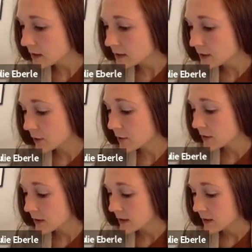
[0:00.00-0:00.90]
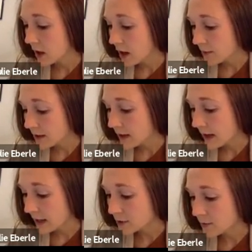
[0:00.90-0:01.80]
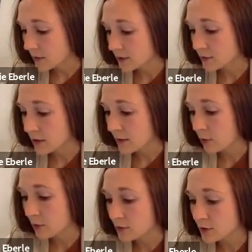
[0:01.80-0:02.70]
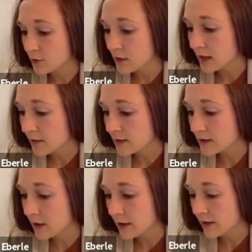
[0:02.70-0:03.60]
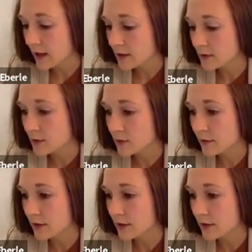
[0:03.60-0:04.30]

So carbon hydrogen bonds are not polar. So none of these hydrogens over